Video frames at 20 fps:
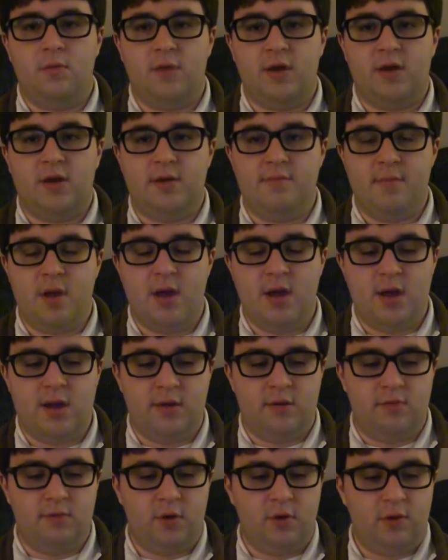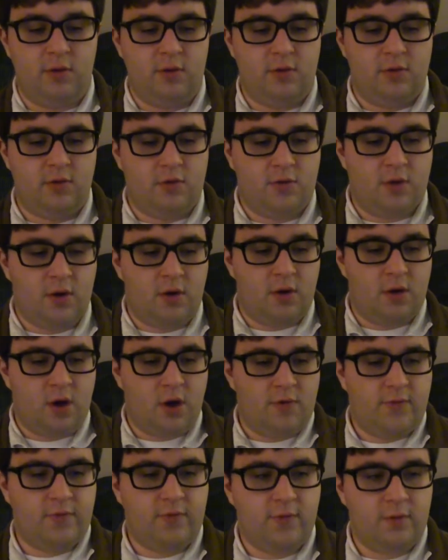that he made really set
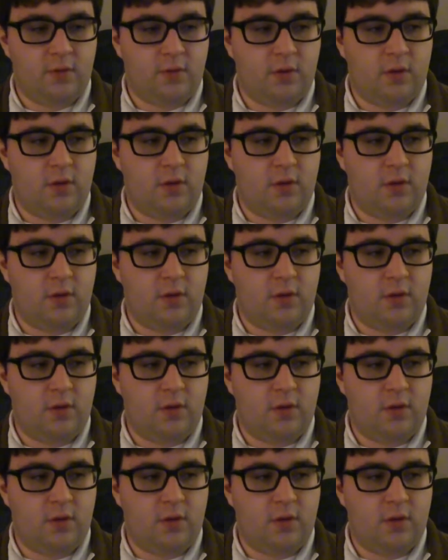off